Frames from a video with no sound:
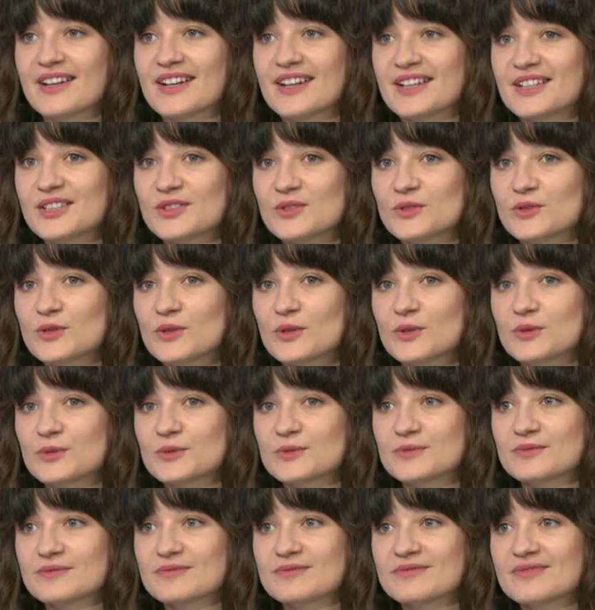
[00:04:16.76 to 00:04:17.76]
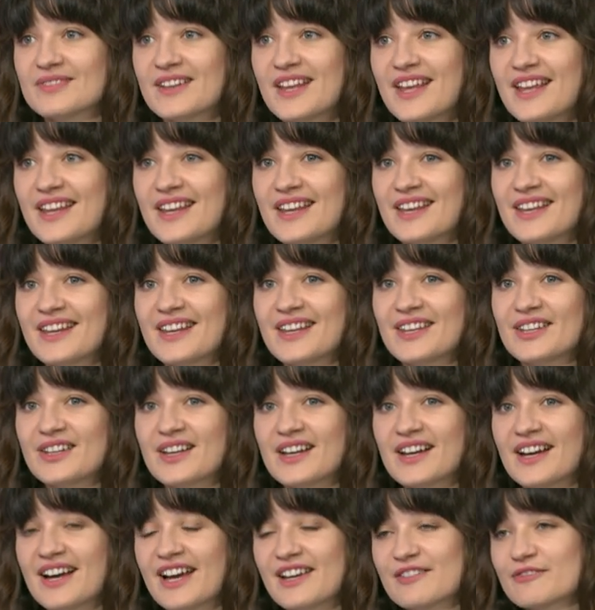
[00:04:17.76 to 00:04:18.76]
I don't know.
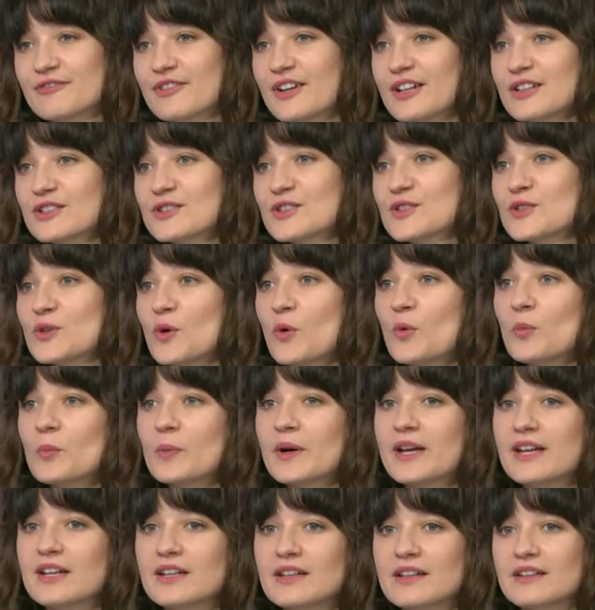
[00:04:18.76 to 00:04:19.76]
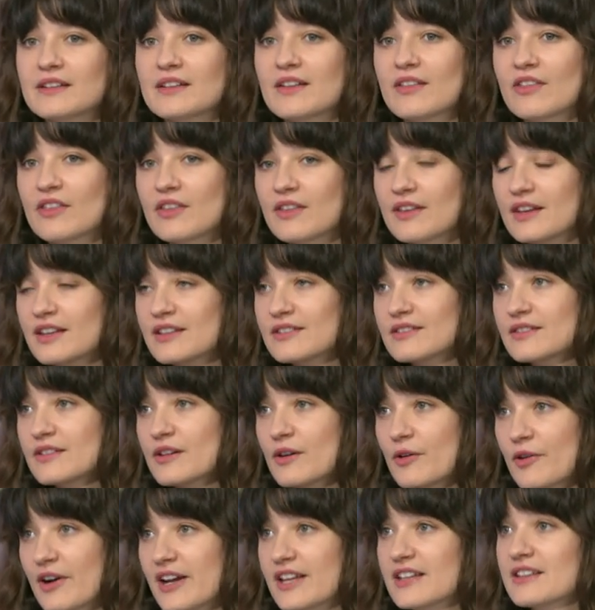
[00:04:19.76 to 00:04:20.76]
I felt so many thin
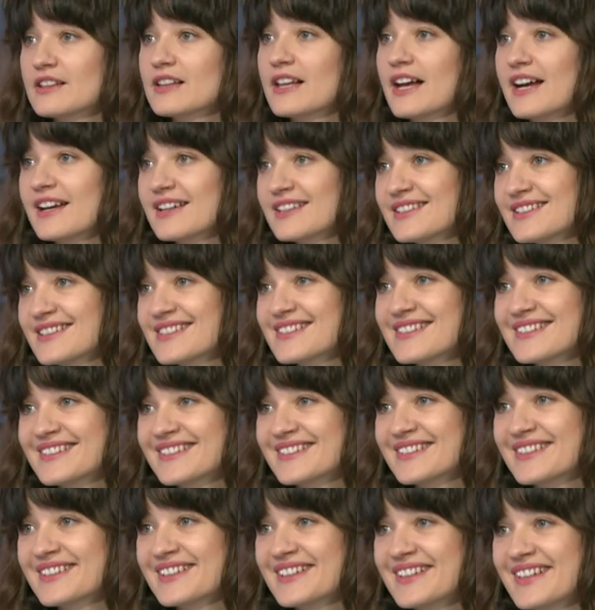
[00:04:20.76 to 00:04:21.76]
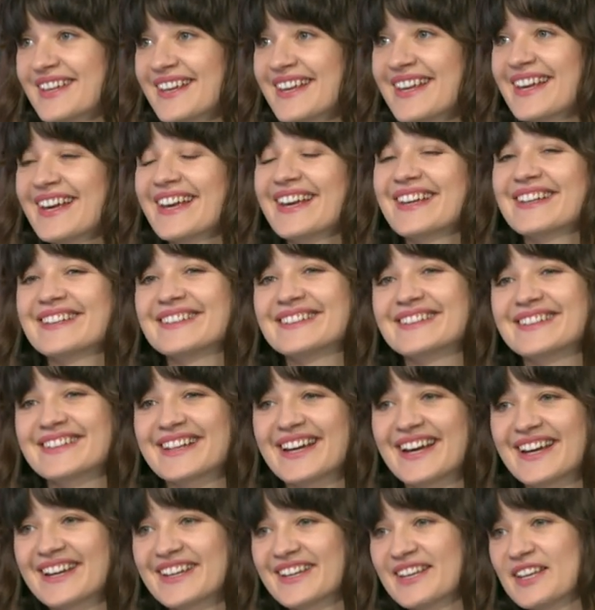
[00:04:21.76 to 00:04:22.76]
red lines. Mm. And
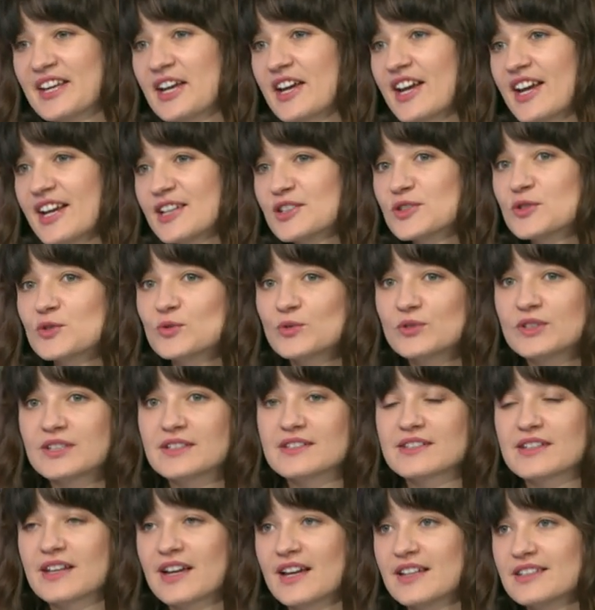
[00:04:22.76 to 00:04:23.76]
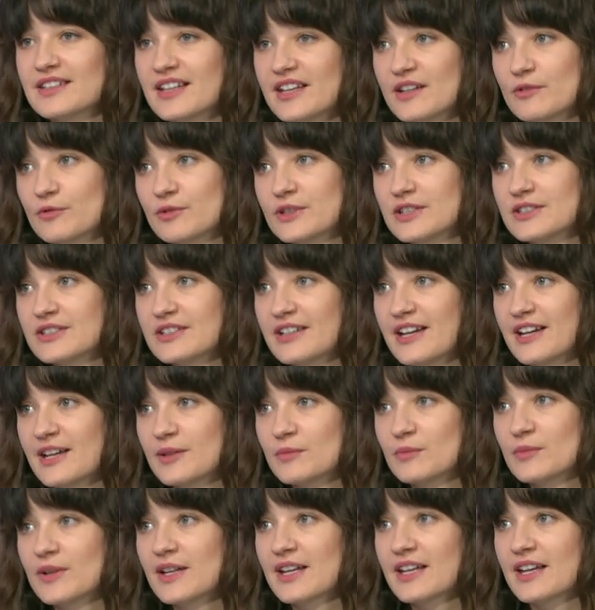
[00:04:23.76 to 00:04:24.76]
I had to decide every
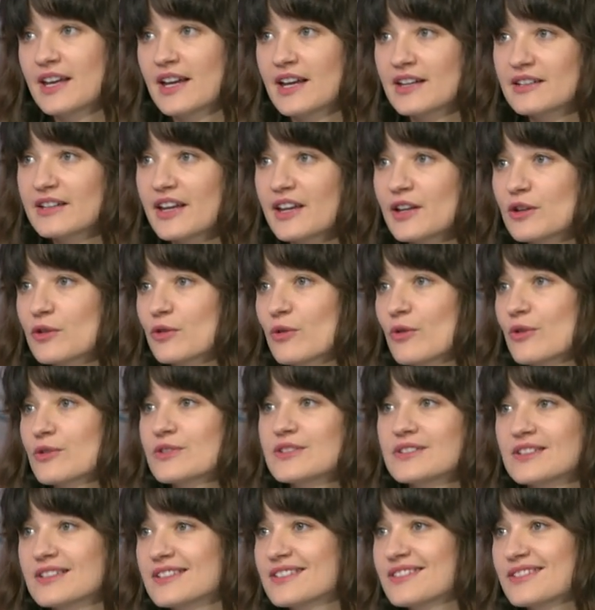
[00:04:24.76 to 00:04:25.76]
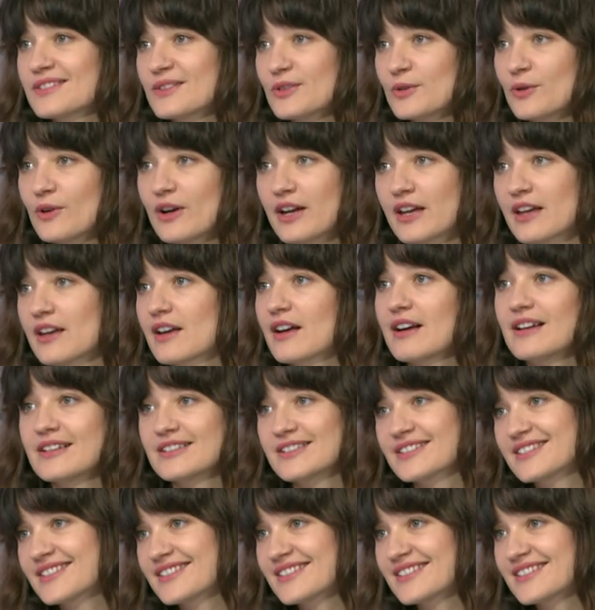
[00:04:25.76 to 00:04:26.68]
time can I cross it or I can't.